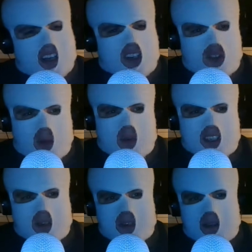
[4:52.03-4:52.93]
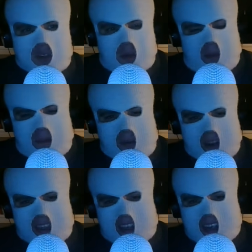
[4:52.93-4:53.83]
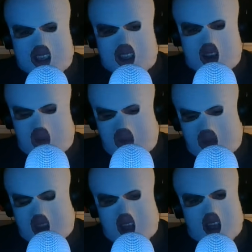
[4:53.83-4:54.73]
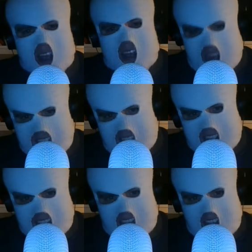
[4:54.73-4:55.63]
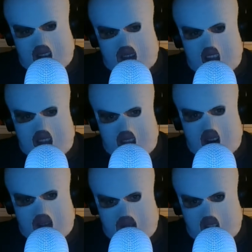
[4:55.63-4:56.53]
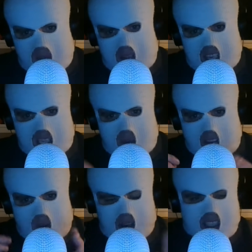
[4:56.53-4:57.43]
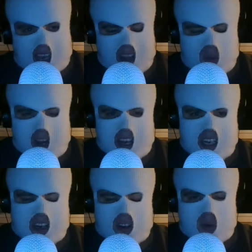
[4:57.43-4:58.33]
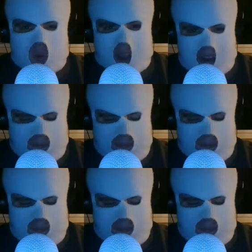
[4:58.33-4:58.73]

trouble sometimes remembering things, so it's nice to have that there in front of me so I know exactly what I need to do when.